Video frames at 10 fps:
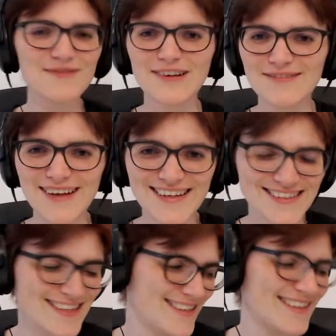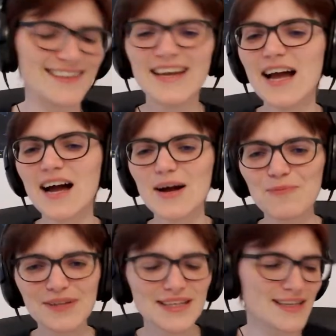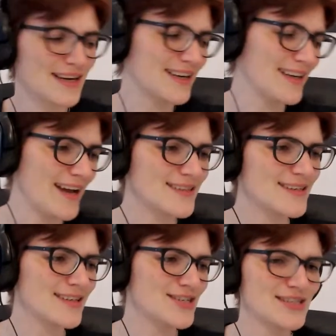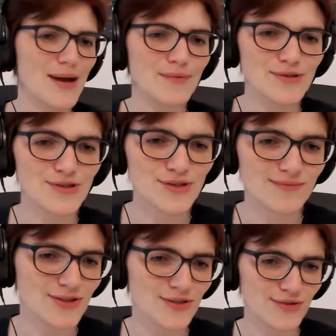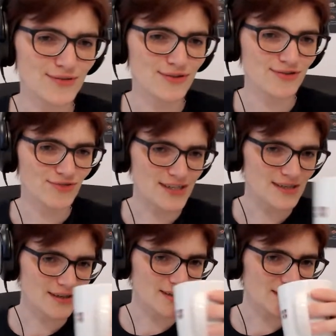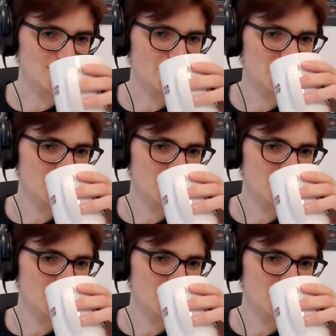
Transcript: Fun fact. It's completely unconnected. I just happened to write it like that.